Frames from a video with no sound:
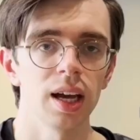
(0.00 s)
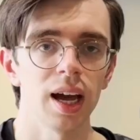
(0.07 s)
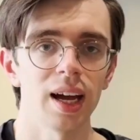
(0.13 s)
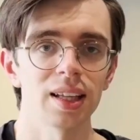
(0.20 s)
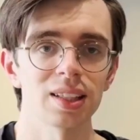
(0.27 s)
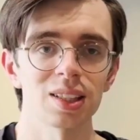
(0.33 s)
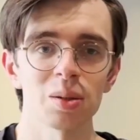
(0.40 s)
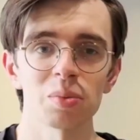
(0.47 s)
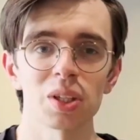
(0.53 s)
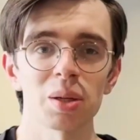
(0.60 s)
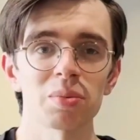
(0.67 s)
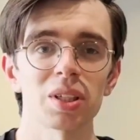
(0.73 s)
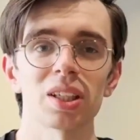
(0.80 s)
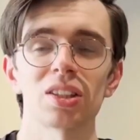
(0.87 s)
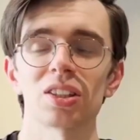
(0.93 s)
and
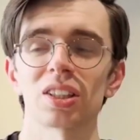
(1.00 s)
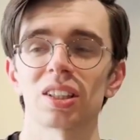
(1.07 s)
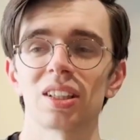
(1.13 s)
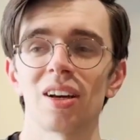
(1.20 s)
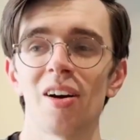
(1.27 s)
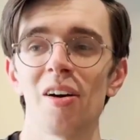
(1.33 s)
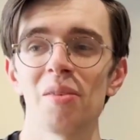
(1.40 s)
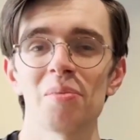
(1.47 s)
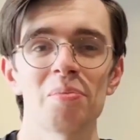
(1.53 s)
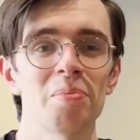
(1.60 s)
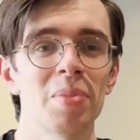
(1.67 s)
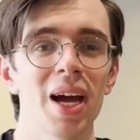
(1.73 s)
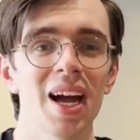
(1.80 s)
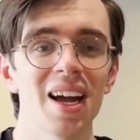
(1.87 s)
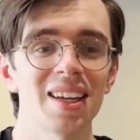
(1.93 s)
sometimes I just can't
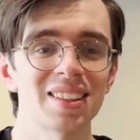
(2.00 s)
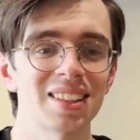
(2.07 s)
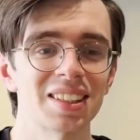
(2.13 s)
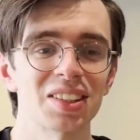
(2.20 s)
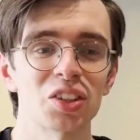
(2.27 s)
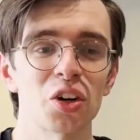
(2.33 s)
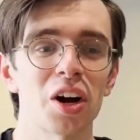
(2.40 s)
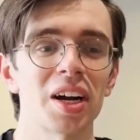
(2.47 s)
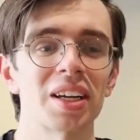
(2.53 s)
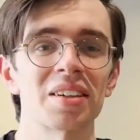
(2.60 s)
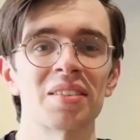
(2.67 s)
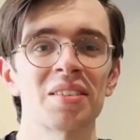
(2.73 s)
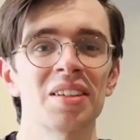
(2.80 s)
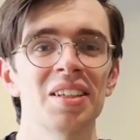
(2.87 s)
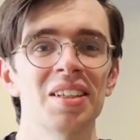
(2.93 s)
bear to try and
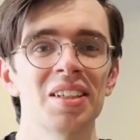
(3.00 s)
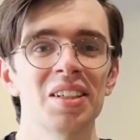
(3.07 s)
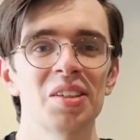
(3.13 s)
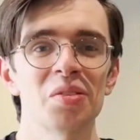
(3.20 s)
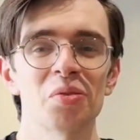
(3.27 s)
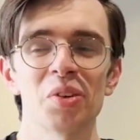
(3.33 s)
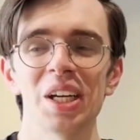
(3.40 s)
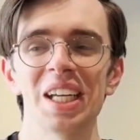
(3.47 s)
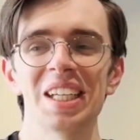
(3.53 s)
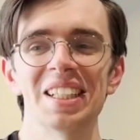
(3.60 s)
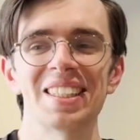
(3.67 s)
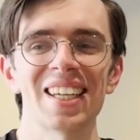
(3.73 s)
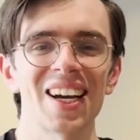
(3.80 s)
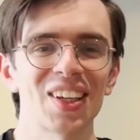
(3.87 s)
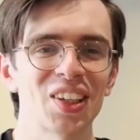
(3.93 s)
read a
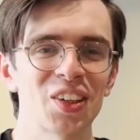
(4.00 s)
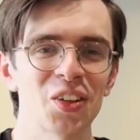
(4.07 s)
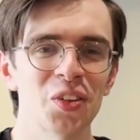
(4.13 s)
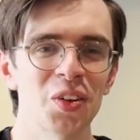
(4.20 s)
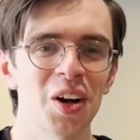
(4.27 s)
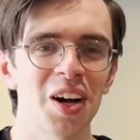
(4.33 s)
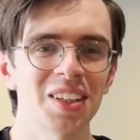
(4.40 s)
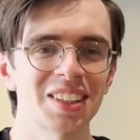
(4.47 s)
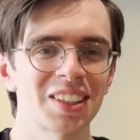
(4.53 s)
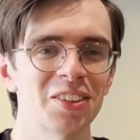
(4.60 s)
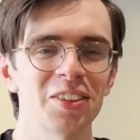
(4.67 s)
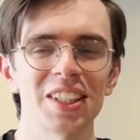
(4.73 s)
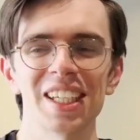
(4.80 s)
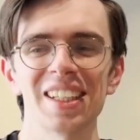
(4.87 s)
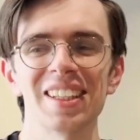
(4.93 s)
technical article
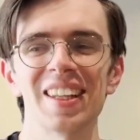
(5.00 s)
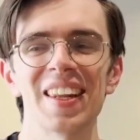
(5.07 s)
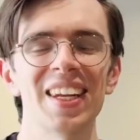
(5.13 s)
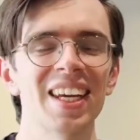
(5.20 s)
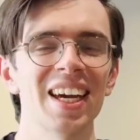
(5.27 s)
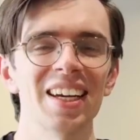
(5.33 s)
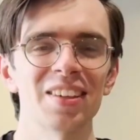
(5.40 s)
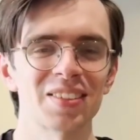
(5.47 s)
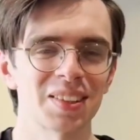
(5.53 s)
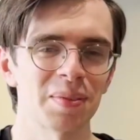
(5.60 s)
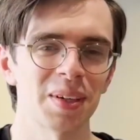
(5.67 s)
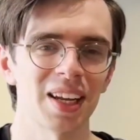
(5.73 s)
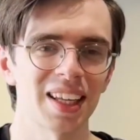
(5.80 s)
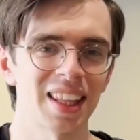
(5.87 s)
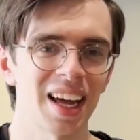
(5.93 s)
at the end of the day or
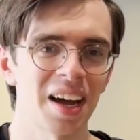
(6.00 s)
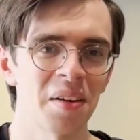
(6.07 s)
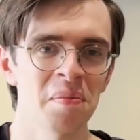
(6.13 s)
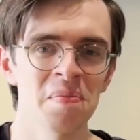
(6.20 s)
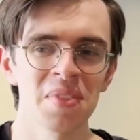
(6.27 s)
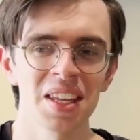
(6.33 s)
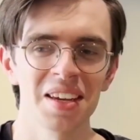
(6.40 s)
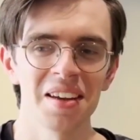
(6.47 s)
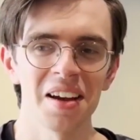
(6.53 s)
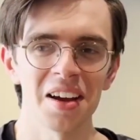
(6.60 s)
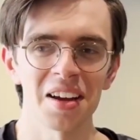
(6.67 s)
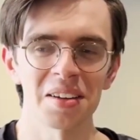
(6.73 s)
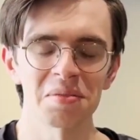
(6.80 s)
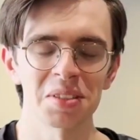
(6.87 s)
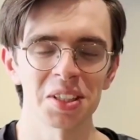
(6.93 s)
something like
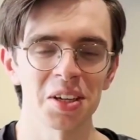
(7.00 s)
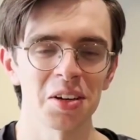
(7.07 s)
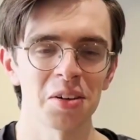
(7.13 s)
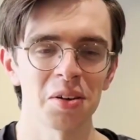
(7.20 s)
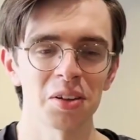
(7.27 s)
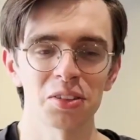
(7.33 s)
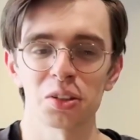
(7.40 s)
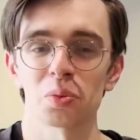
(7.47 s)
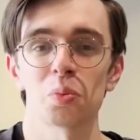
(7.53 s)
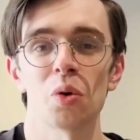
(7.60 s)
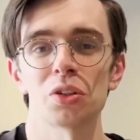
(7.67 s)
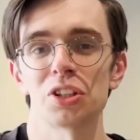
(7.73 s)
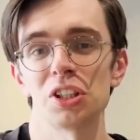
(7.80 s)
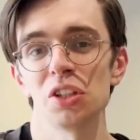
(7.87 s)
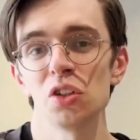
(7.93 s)
that. So I just
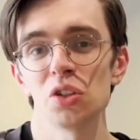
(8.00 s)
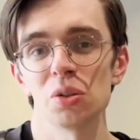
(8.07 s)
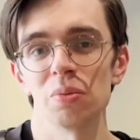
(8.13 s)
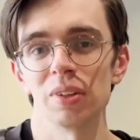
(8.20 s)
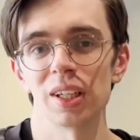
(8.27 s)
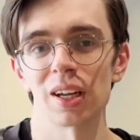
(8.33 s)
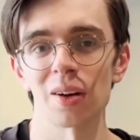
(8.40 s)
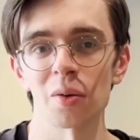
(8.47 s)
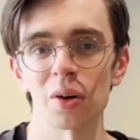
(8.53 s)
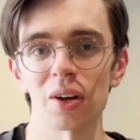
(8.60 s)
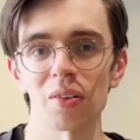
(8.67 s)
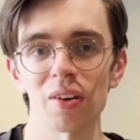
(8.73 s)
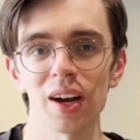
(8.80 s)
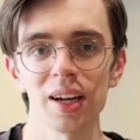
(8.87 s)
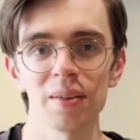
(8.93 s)
watch a YouTube video on
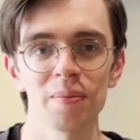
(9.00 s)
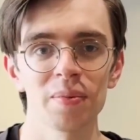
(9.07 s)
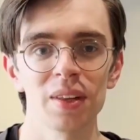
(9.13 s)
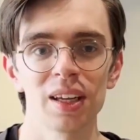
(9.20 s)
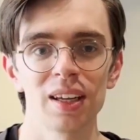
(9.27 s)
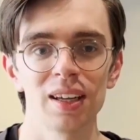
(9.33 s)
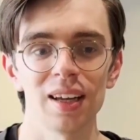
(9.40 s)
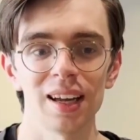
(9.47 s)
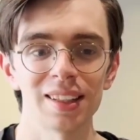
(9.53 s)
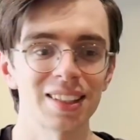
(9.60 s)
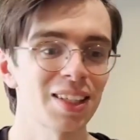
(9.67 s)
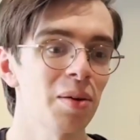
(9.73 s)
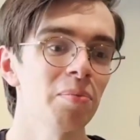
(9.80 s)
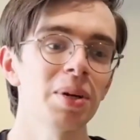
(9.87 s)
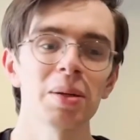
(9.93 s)
it, right? And
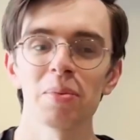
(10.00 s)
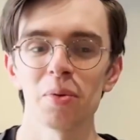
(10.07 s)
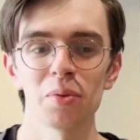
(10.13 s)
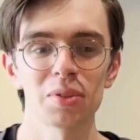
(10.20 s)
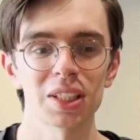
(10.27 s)
some people will